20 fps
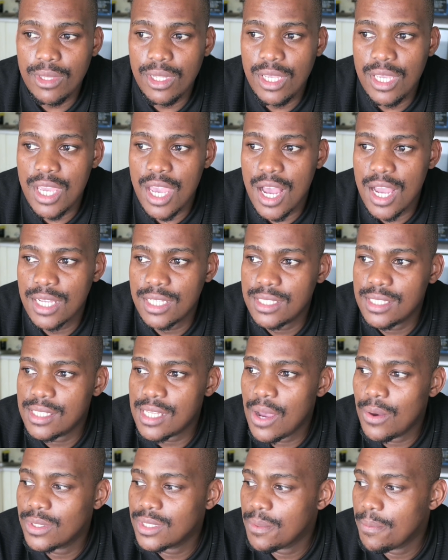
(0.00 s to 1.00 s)
yeah it's
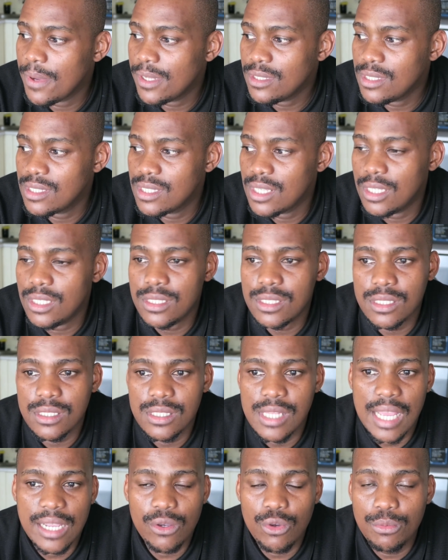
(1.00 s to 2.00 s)
i was about to say
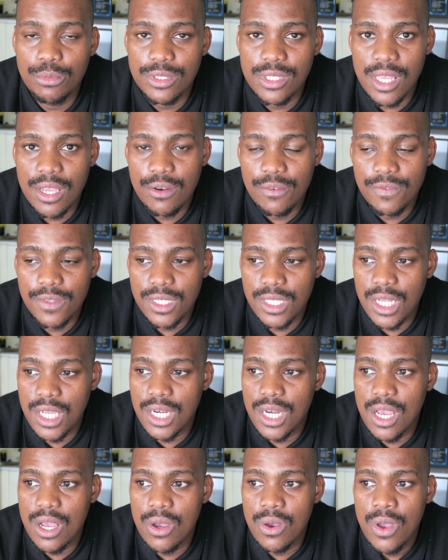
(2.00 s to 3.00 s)
it's like almost the end of the day
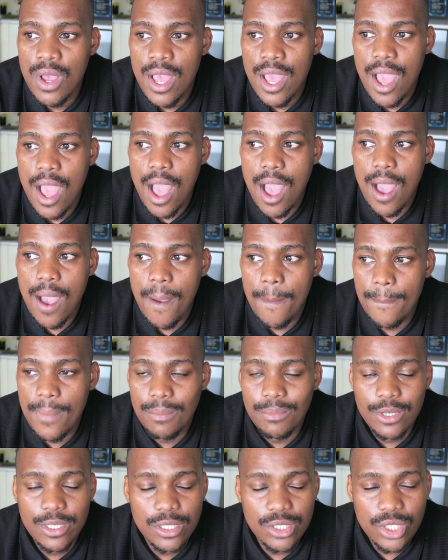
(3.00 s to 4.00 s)
now um,
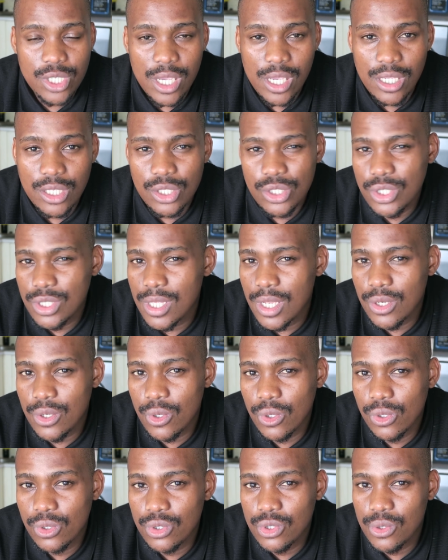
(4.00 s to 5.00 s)
i'm gonna change then
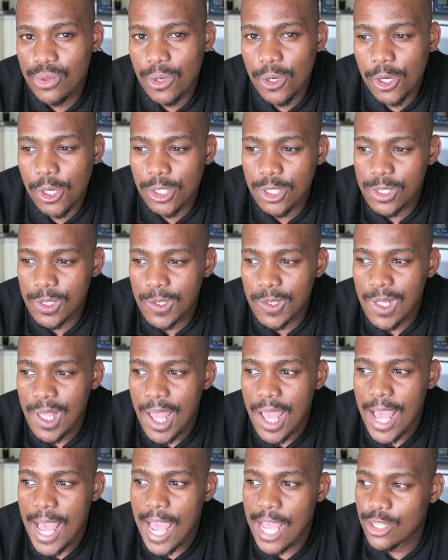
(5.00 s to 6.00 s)
go to rehearsal
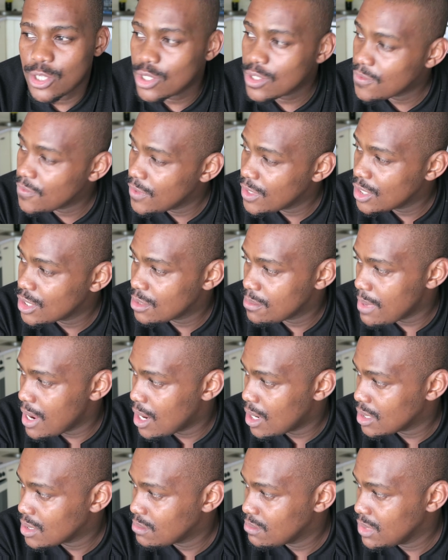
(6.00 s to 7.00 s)
i just finished my
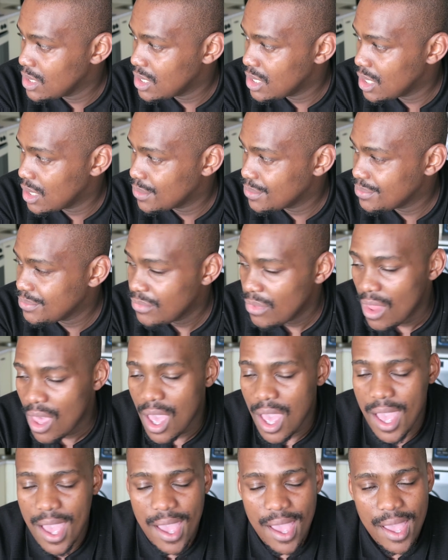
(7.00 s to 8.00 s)
last meeting
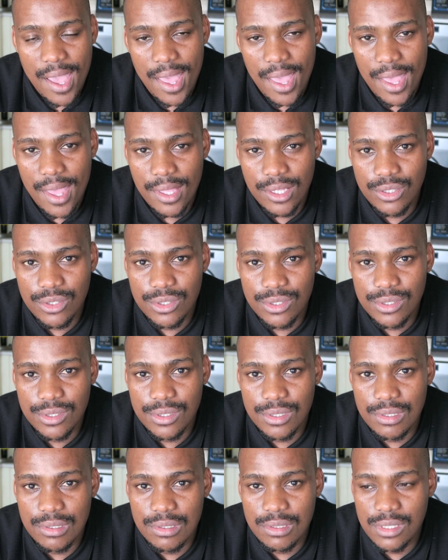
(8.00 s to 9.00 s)

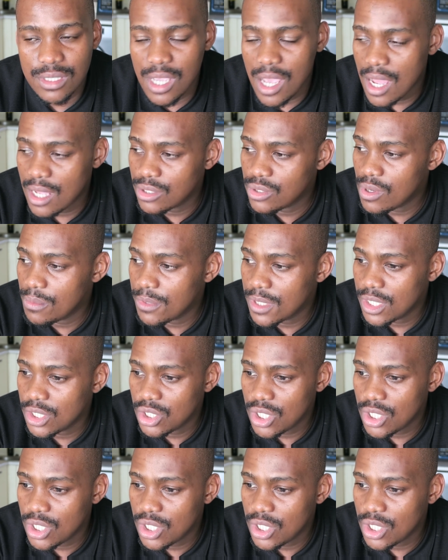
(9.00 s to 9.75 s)
and yeah so i'm gonna